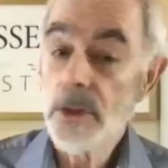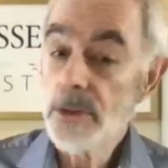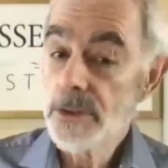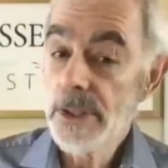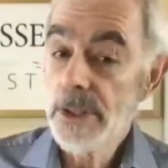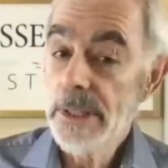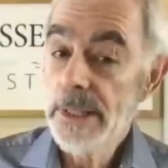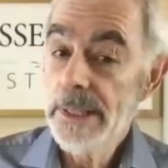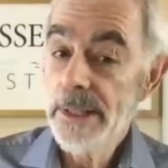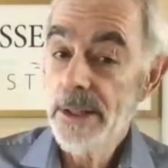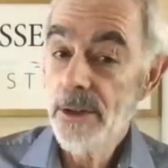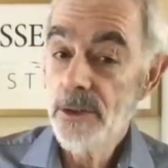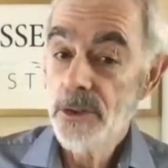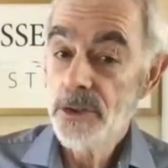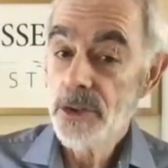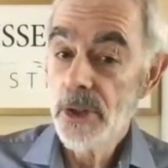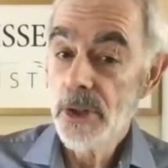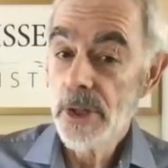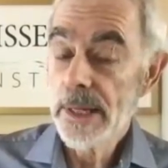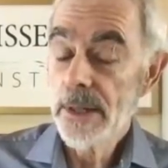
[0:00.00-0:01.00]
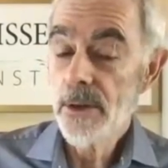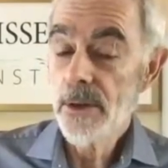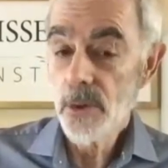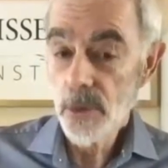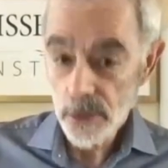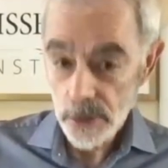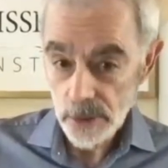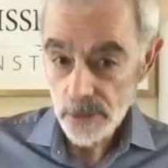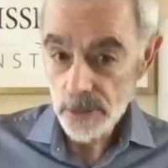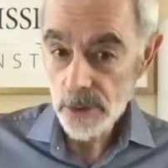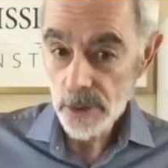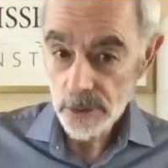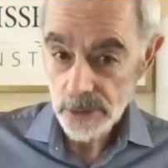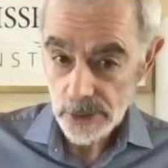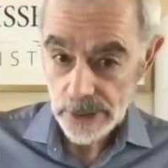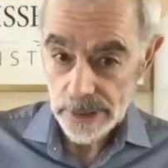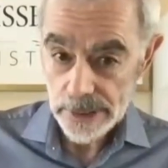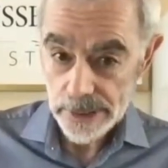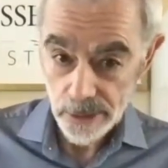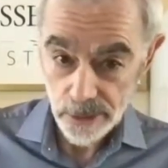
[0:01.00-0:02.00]
Dr. Leon, should I call you
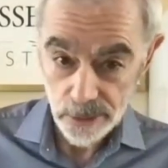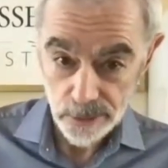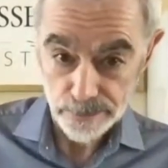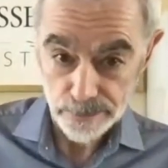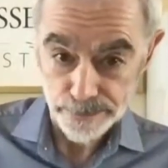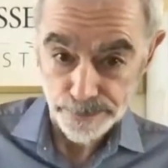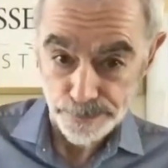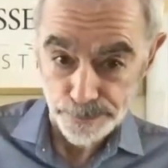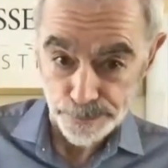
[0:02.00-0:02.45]
Dr. Leon?